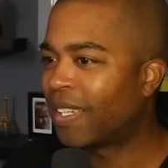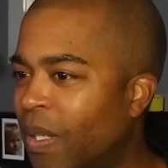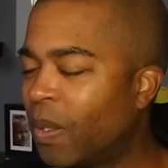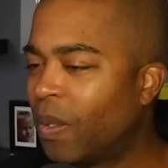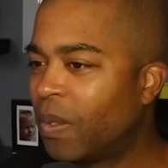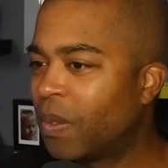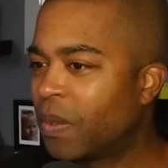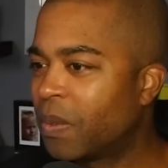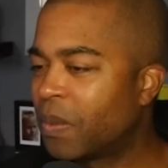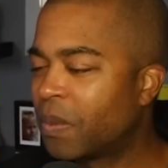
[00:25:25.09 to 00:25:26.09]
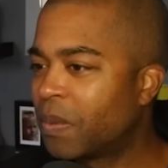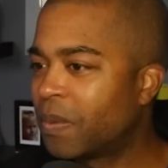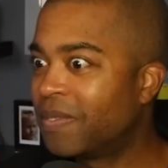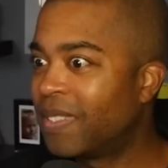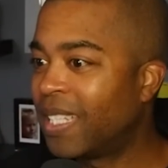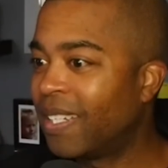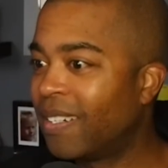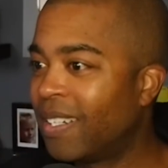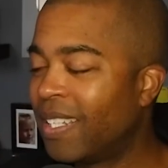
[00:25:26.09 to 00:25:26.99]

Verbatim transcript: Oh, there it